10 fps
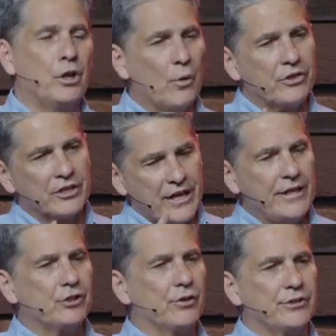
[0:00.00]
You know what the
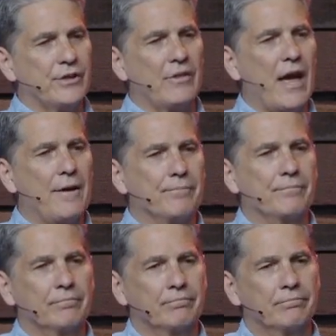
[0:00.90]
danger is of
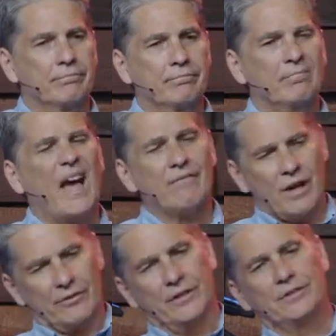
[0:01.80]
that? I've
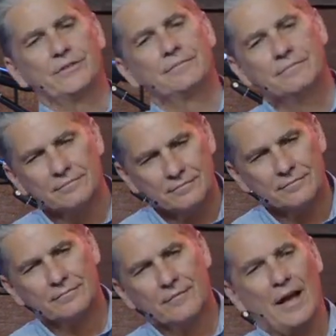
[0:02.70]
got this.
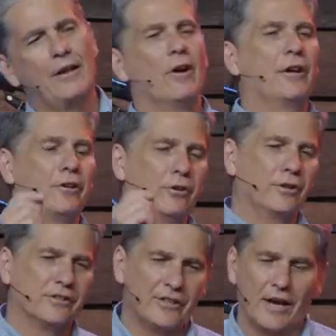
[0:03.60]
I know how to do
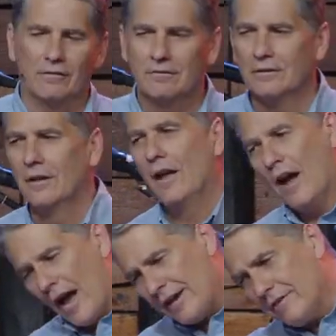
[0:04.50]
this now.
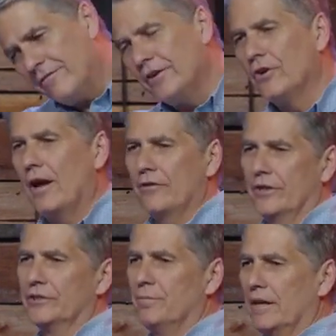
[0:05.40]
I can figure out
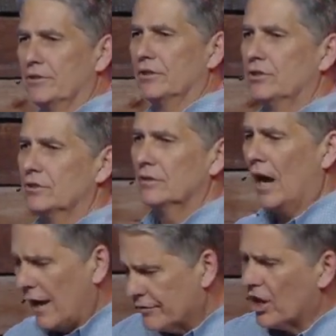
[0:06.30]
this message.
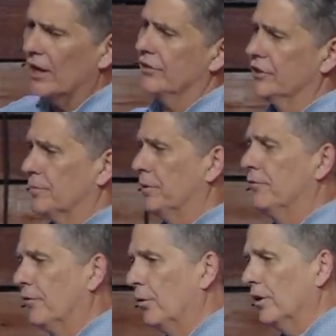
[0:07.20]
I've taught this
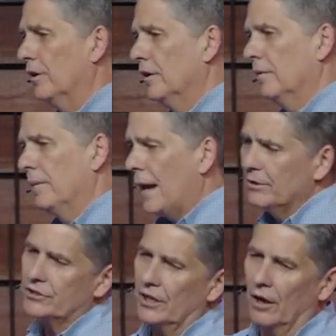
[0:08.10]
before.
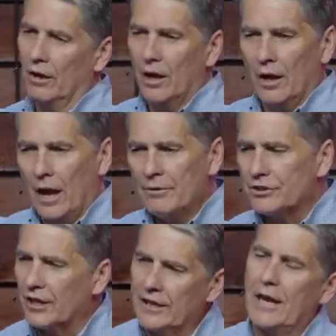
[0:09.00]
I'm just gonna, I'm
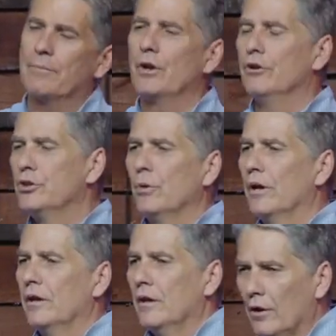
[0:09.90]
just gonna get up there and do
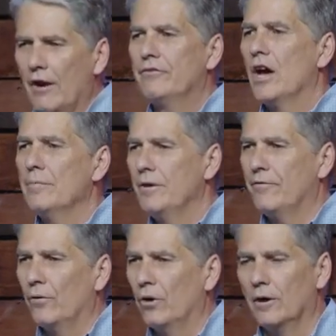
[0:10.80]
what I've done
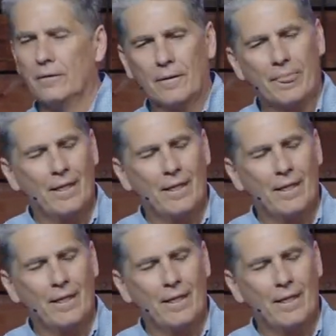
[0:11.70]
before.